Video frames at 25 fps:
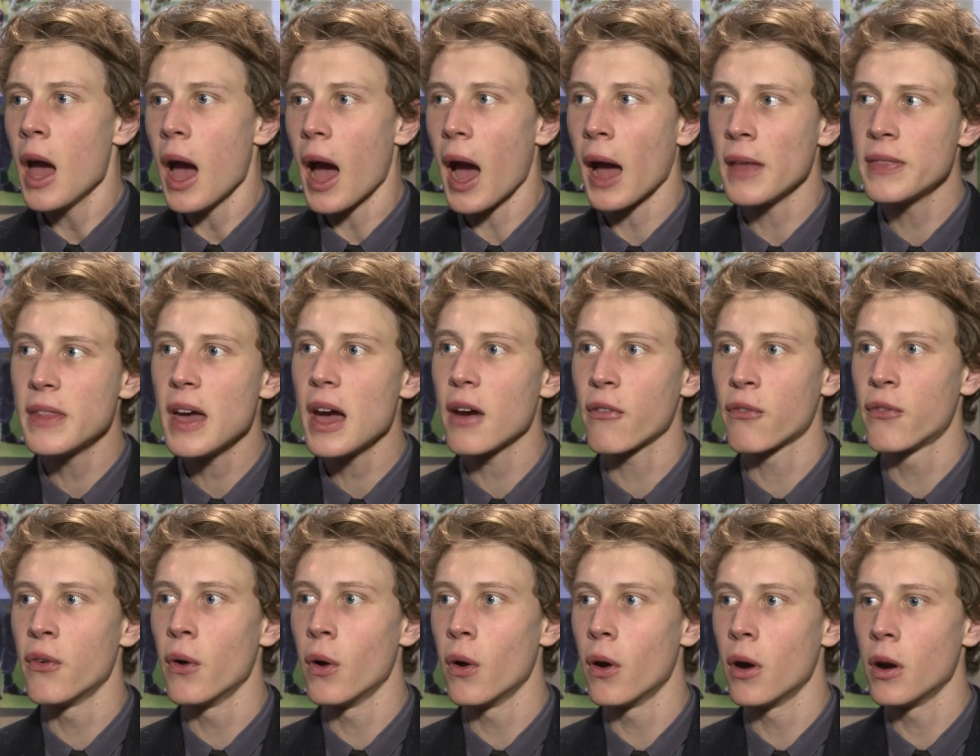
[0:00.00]
and
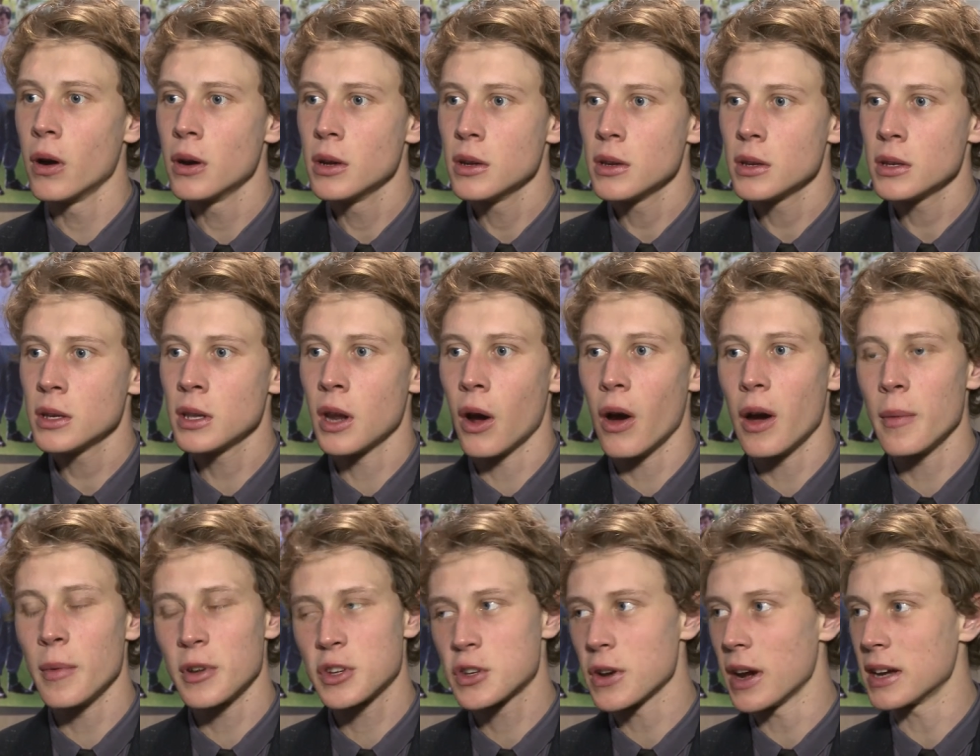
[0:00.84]
therefore you know
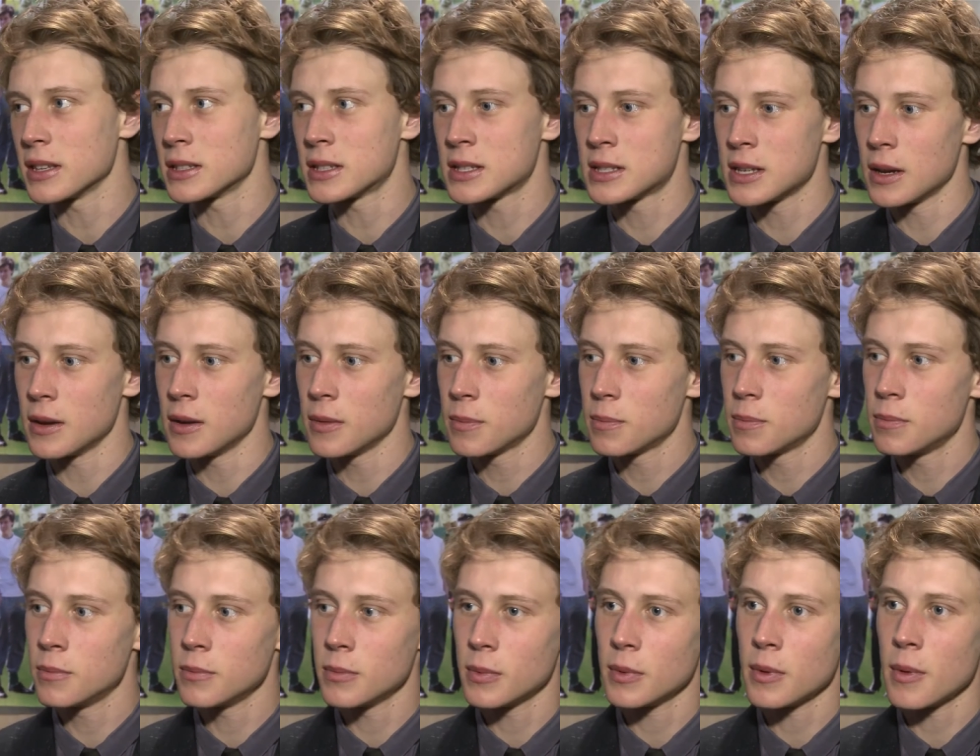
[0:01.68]
I'm attracted to
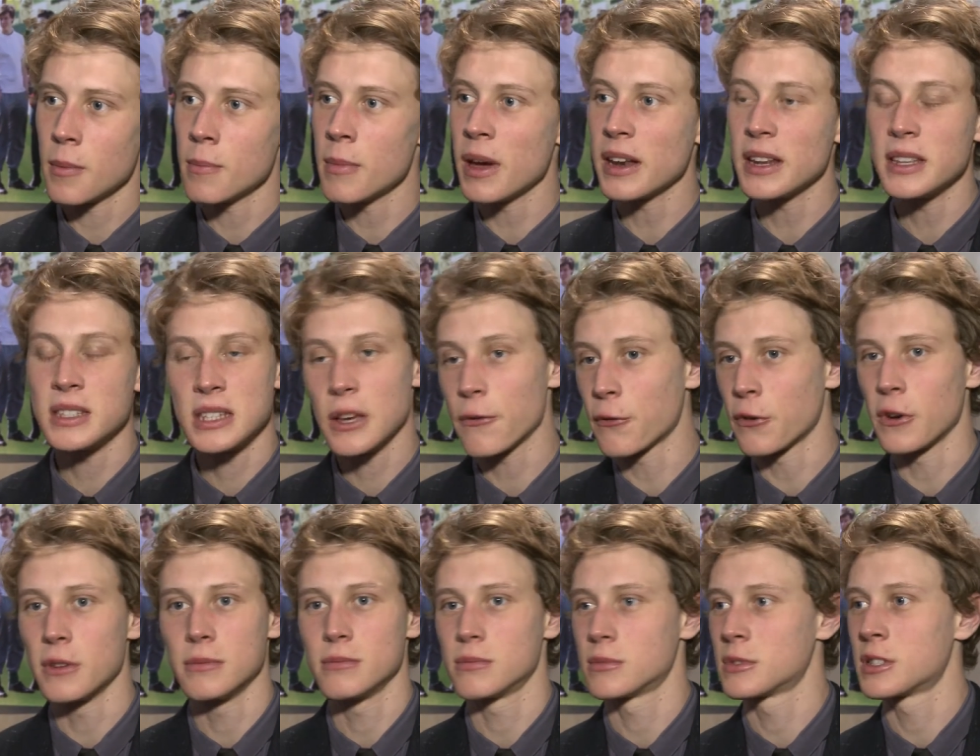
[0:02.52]
many
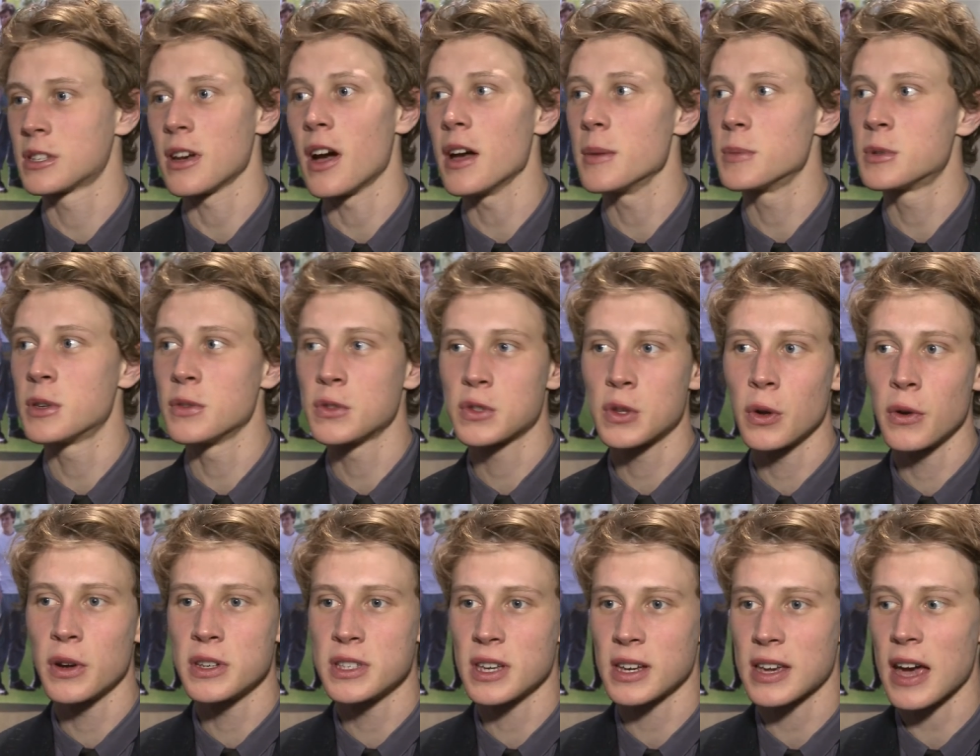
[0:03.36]
different types of
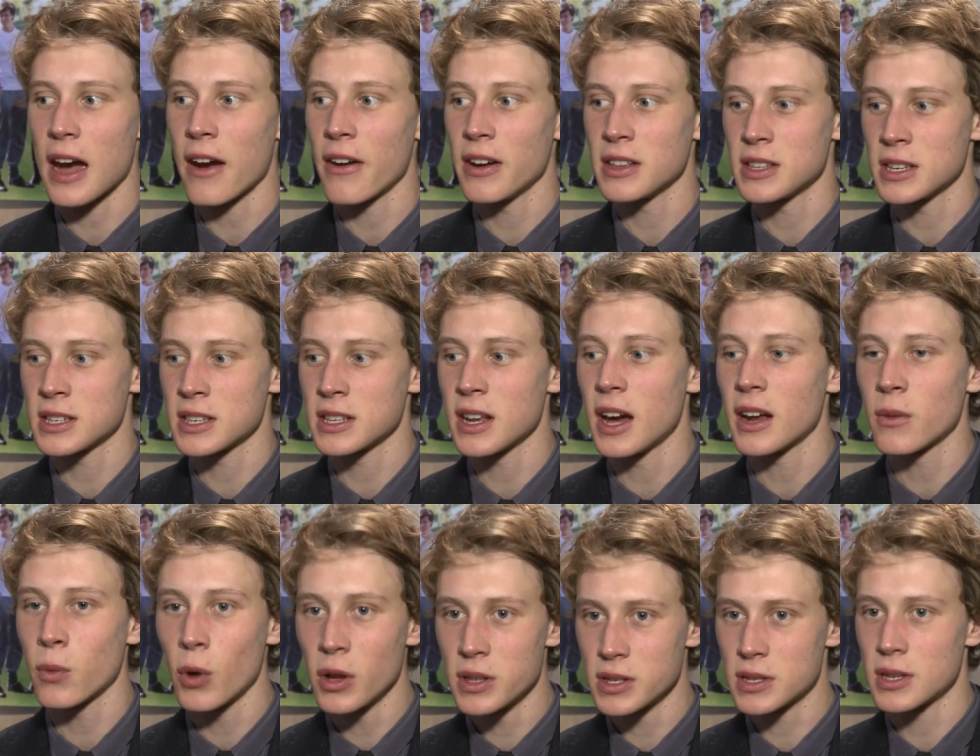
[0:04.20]
stories and characters, and I
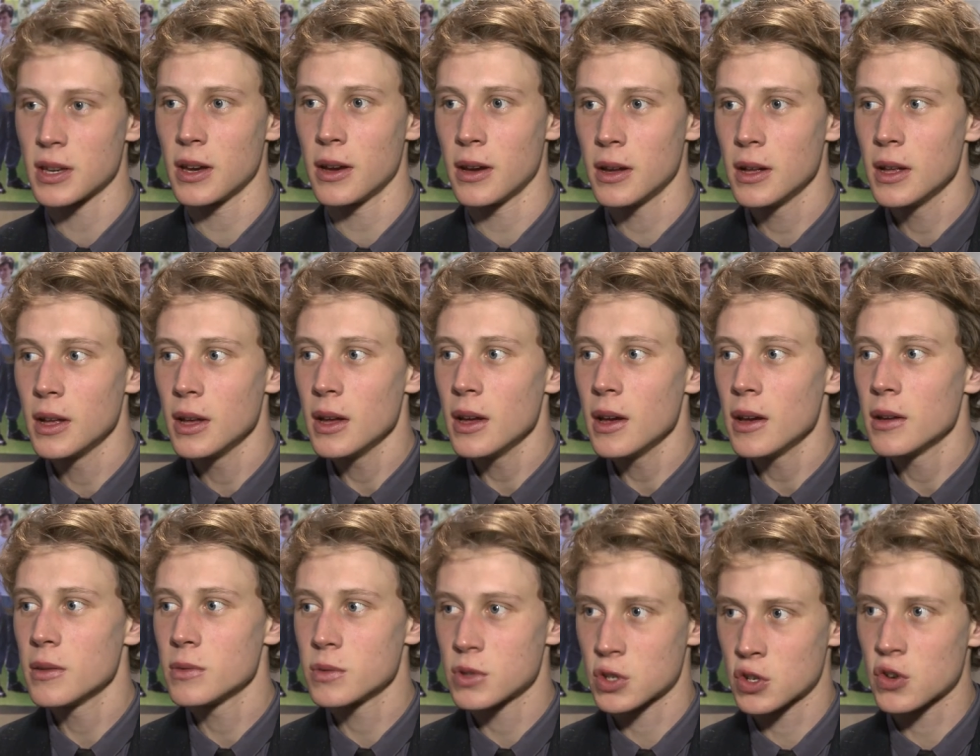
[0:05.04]
want to
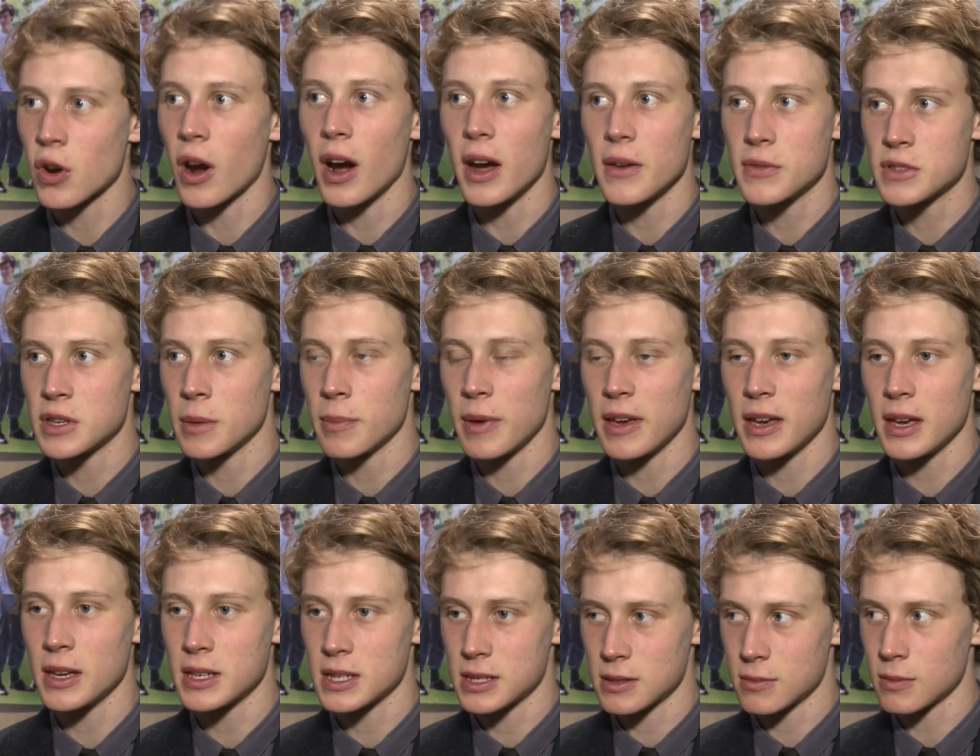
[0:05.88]
strive to be
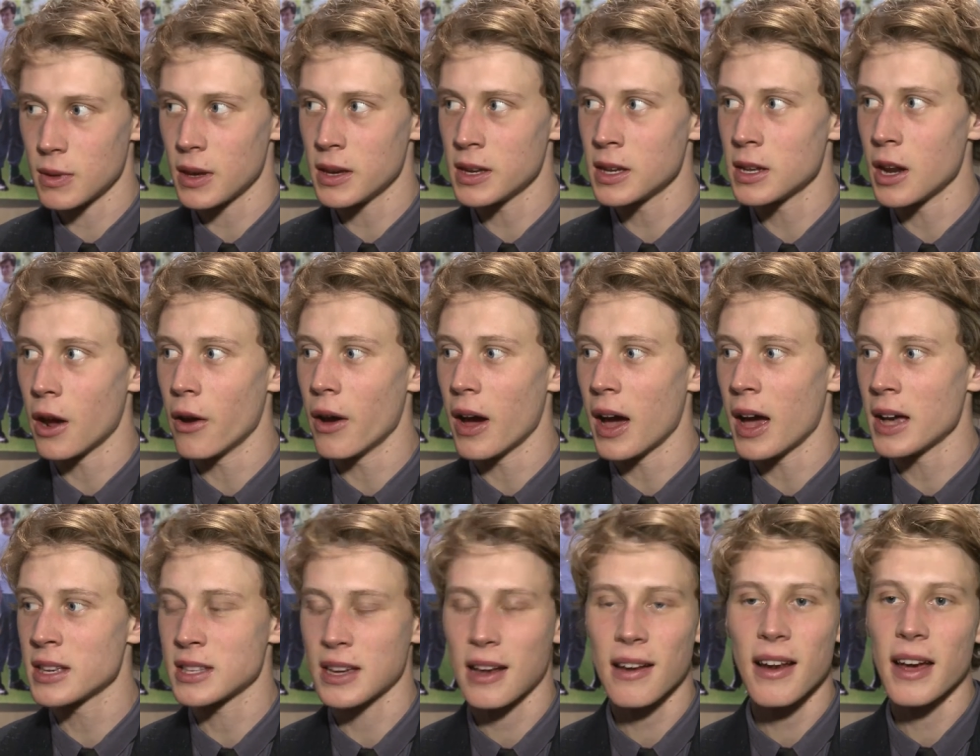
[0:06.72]
as you know
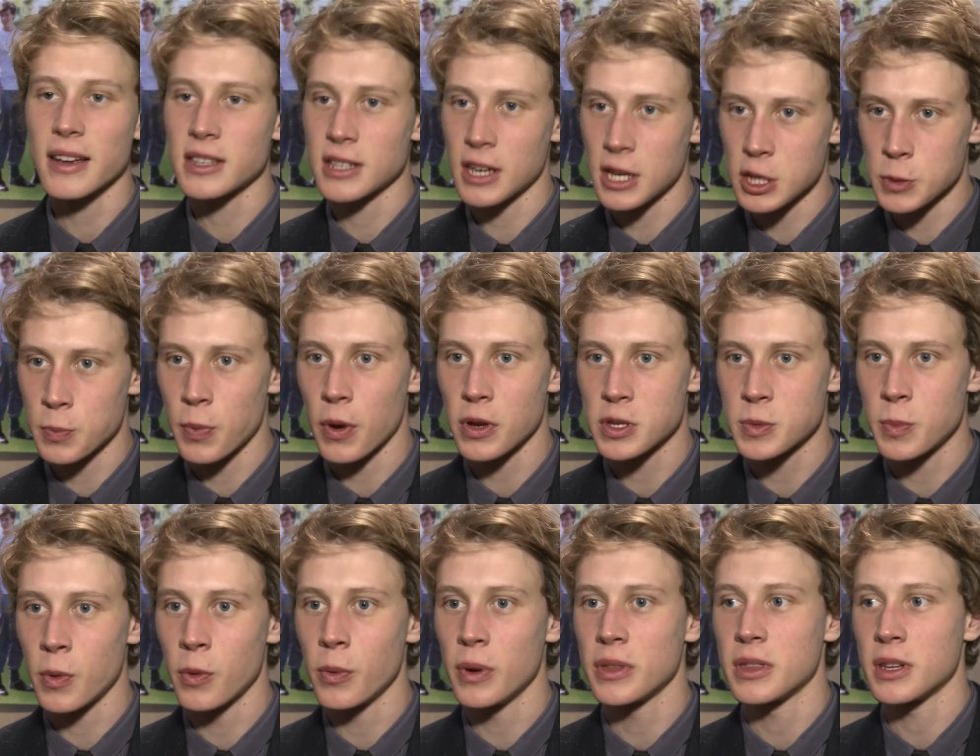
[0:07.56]
as eclectic as
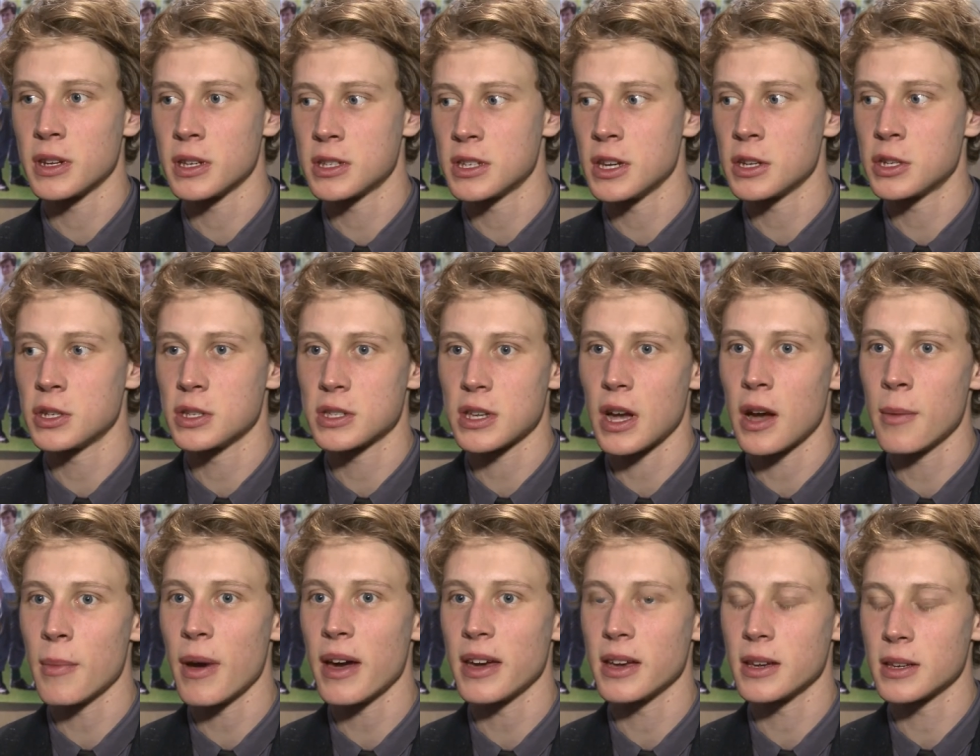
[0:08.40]
possible with the decisions that I
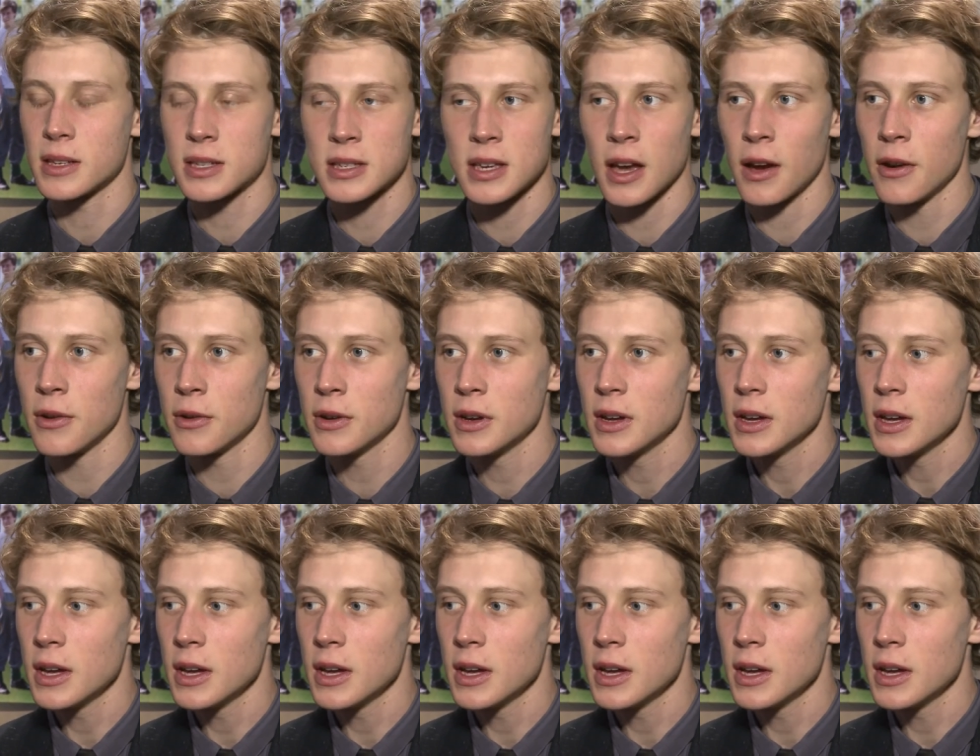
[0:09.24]
make. So,